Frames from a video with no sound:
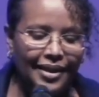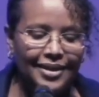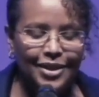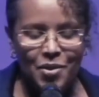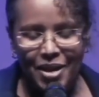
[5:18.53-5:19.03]

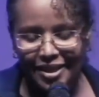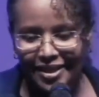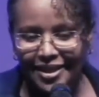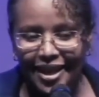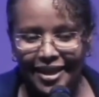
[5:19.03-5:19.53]
And so I
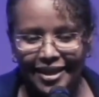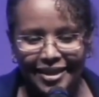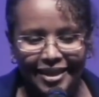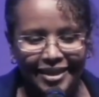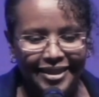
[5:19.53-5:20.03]

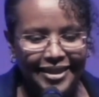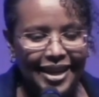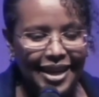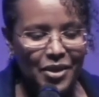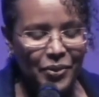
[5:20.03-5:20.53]
decided
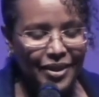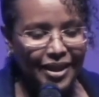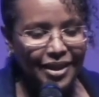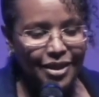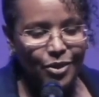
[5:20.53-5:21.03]
that I was
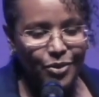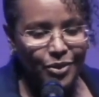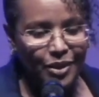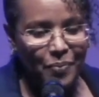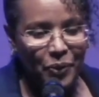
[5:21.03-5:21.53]
going to
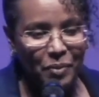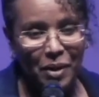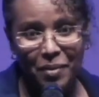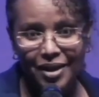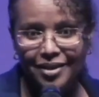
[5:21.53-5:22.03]
use
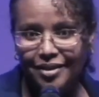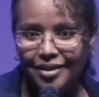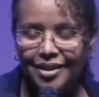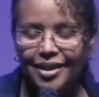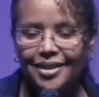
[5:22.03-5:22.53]
my
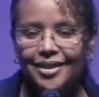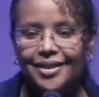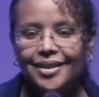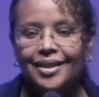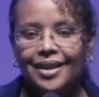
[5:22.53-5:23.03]
master's
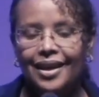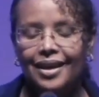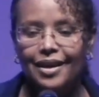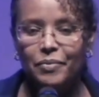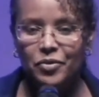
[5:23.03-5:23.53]
thesis
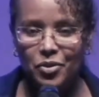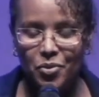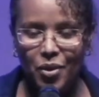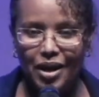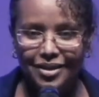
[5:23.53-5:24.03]
um, for
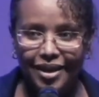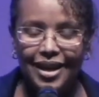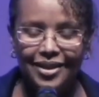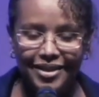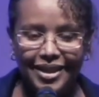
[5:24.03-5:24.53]
a way
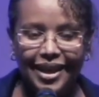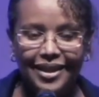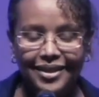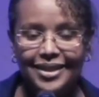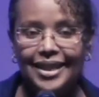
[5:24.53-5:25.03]
to
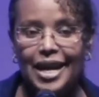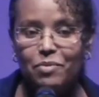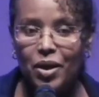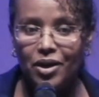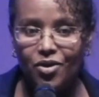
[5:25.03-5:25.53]
understand this
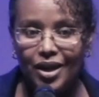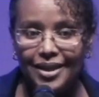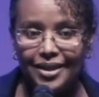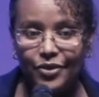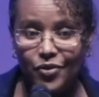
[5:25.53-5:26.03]
landmine
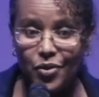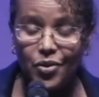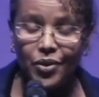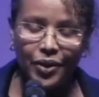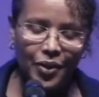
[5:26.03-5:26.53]
crisis
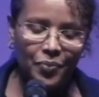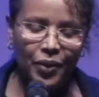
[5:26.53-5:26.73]
further.